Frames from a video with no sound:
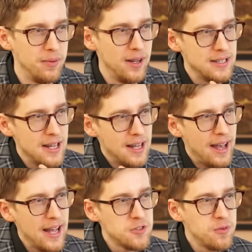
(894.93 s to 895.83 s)
but
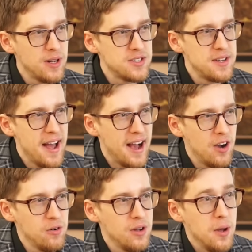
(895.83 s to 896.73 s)
hedge funds
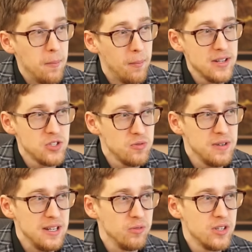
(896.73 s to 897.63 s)
now must
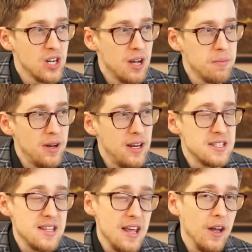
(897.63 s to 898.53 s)
reveal which
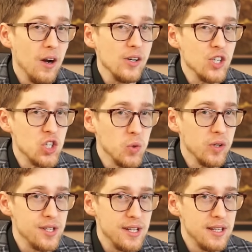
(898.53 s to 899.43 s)
companies they are
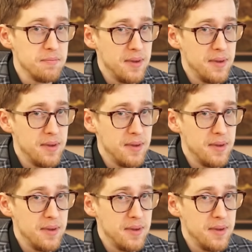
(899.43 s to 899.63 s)
shorting,